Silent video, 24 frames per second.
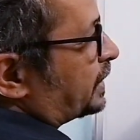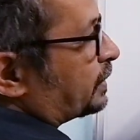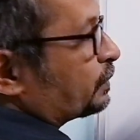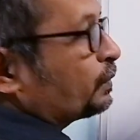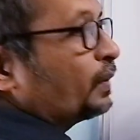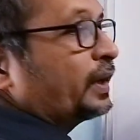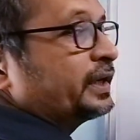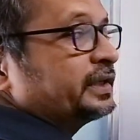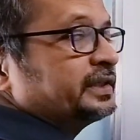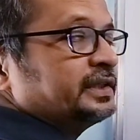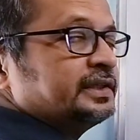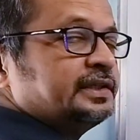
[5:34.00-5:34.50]

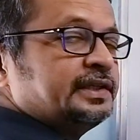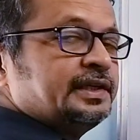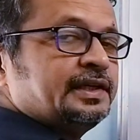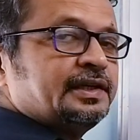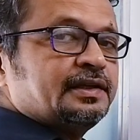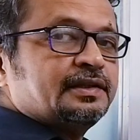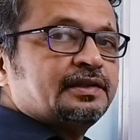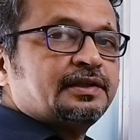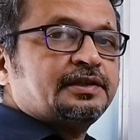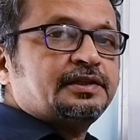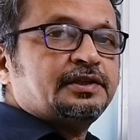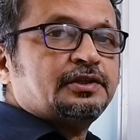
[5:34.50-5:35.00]
quantity
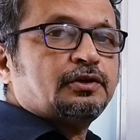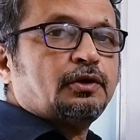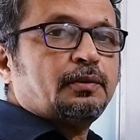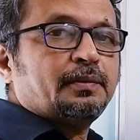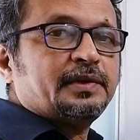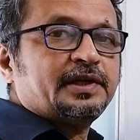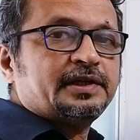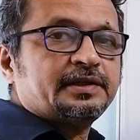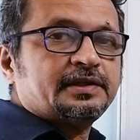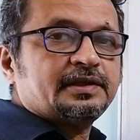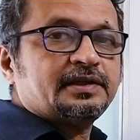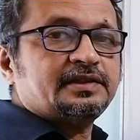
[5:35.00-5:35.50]
in the
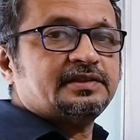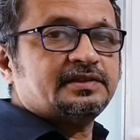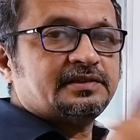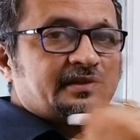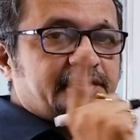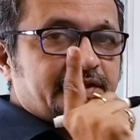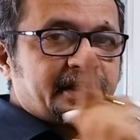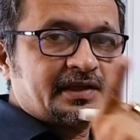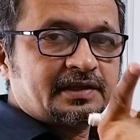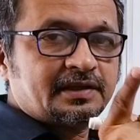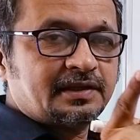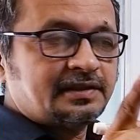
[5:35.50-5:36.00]
denominator is
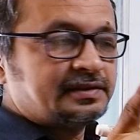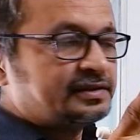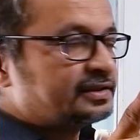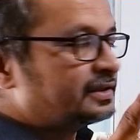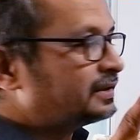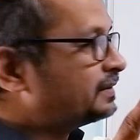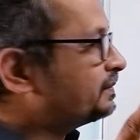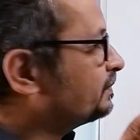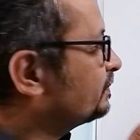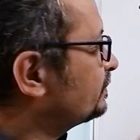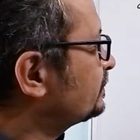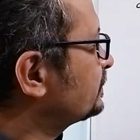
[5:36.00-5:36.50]

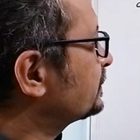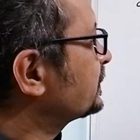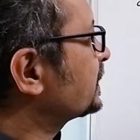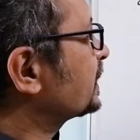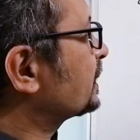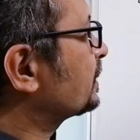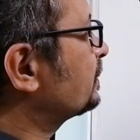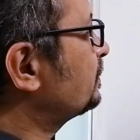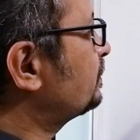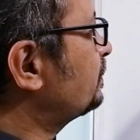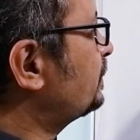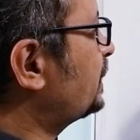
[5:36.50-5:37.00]
decreasing,
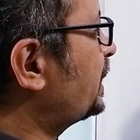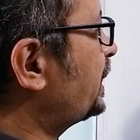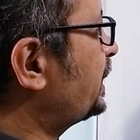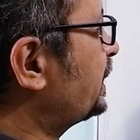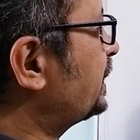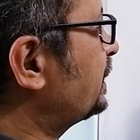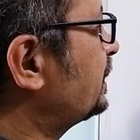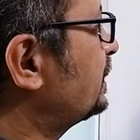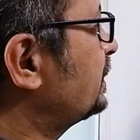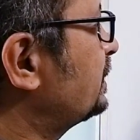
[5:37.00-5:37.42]
my